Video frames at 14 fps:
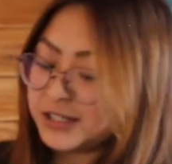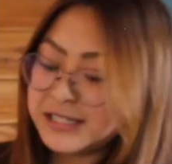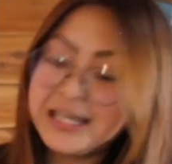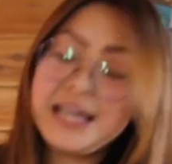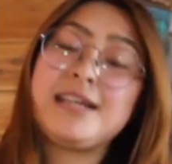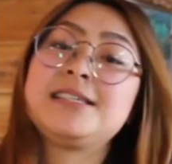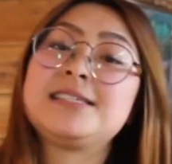
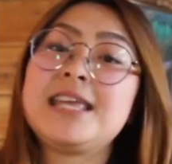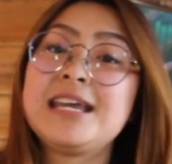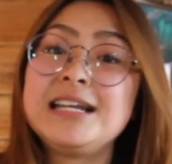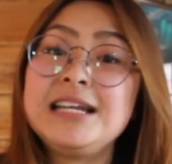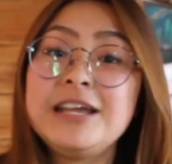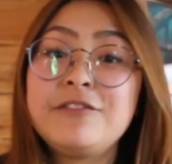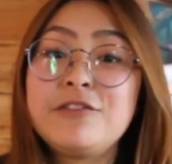skinks, they
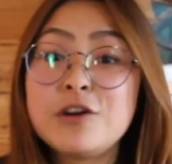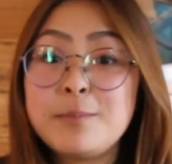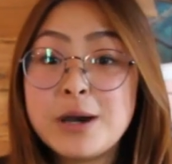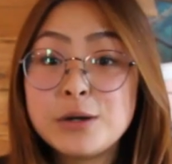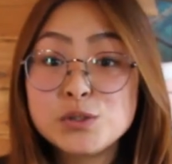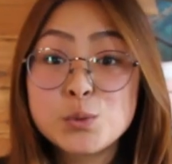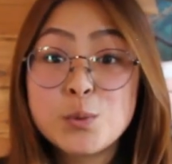can live for
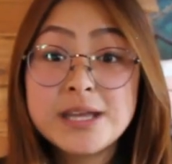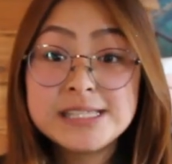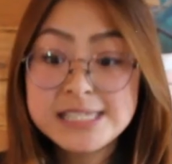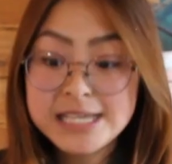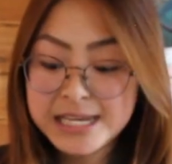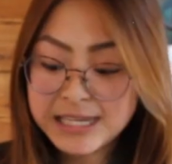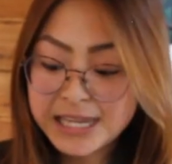about
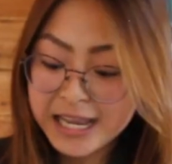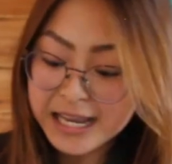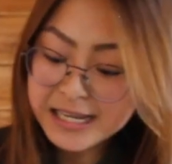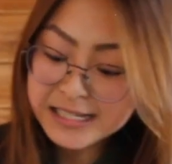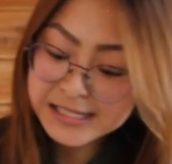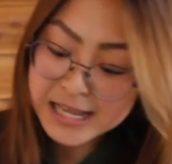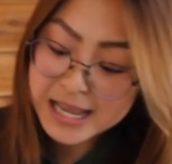20
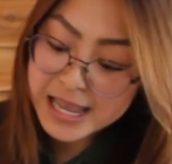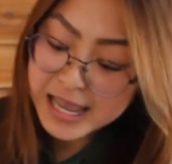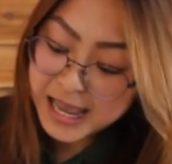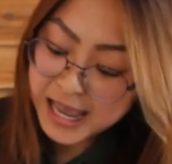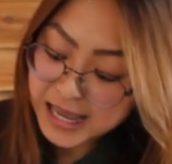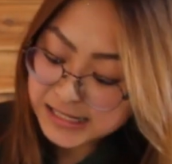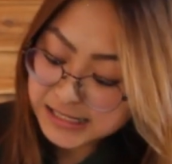years
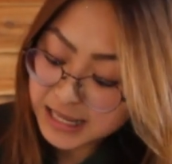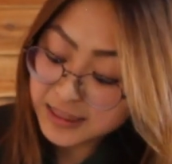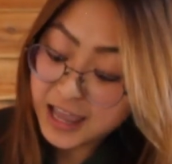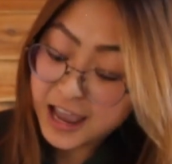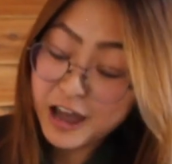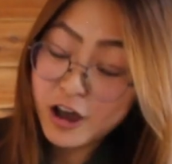and they are